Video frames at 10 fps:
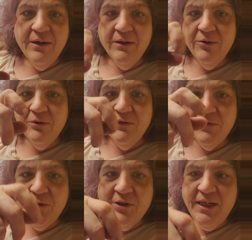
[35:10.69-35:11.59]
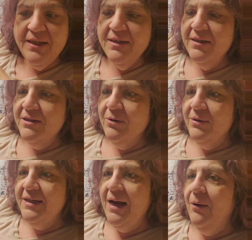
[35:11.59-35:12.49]
I'll do a few chains and I'll sew
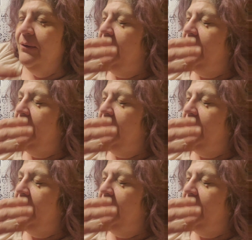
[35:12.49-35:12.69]
it down.